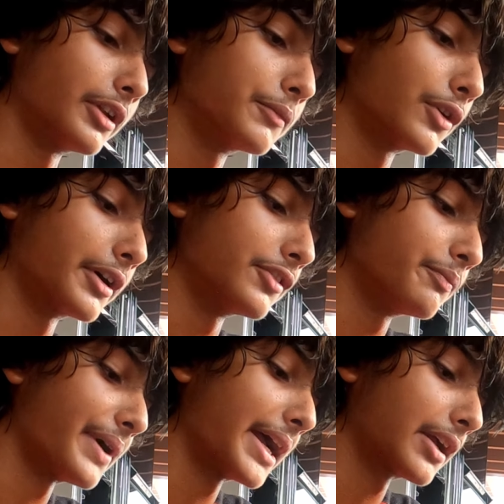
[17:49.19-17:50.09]
I'm talking
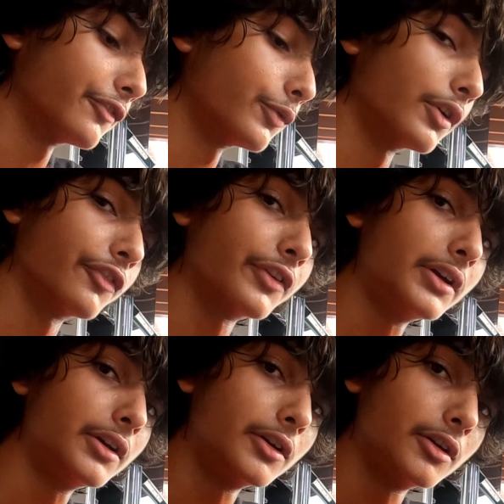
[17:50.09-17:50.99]
back and forth
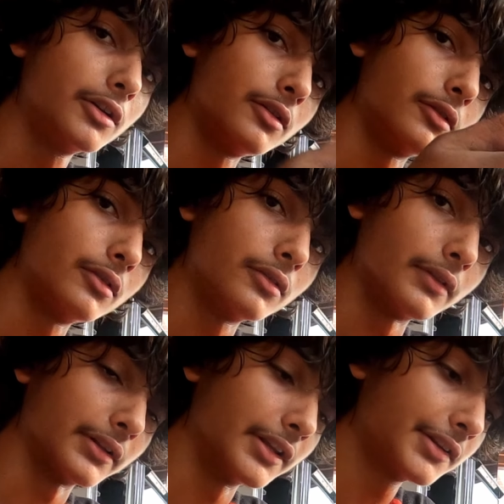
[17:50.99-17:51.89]

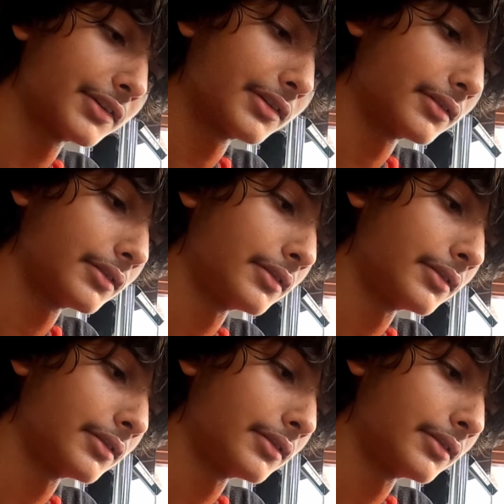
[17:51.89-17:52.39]
like this,